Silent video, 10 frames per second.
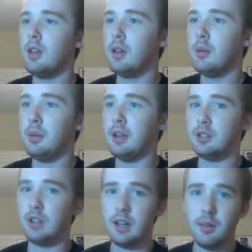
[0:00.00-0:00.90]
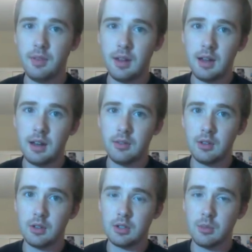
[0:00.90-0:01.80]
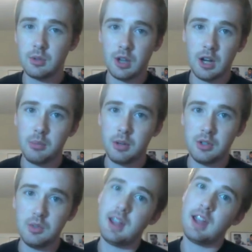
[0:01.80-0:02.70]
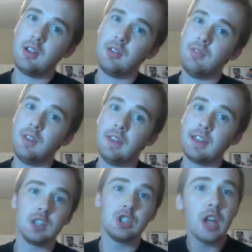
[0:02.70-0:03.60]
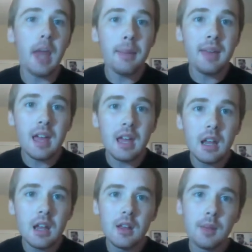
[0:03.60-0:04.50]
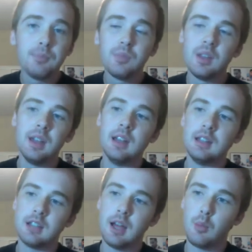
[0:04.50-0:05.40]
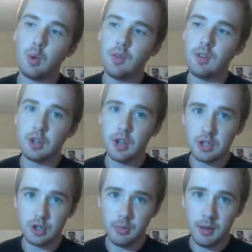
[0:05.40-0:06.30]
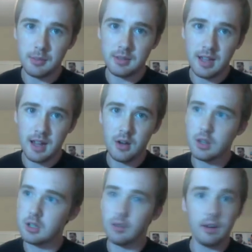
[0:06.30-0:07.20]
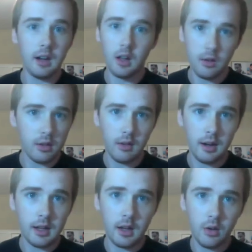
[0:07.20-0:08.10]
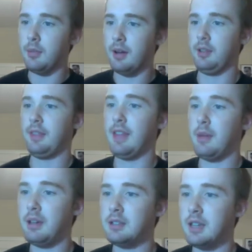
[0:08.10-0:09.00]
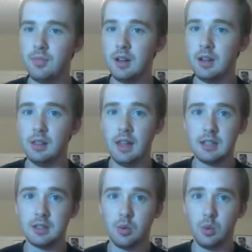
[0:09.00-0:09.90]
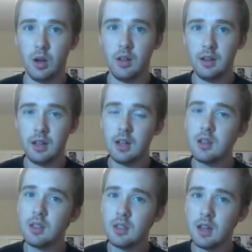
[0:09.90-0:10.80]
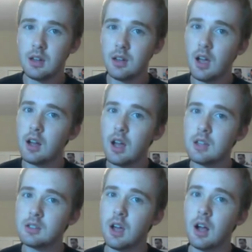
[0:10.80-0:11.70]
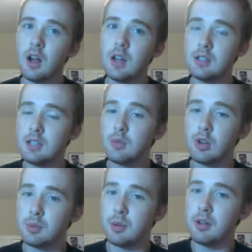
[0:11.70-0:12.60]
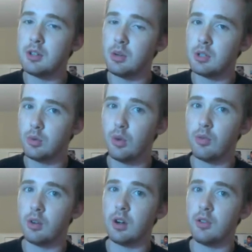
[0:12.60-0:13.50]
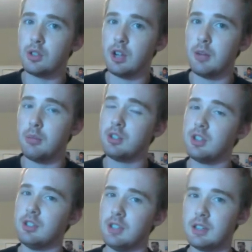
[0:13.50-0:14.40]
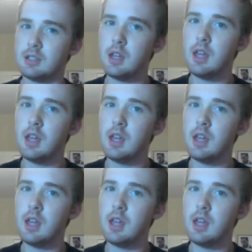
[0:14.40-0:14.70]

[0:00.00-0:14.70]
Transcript: being triumphant even though someone's trying to put you down and feeling like a champion. And it's got more of a traditional pop sound. It's already all over the radio. I don't think that makes it any less quality than Gaga's. Gaga's is more experimental, which is cool for her for trying to push those things.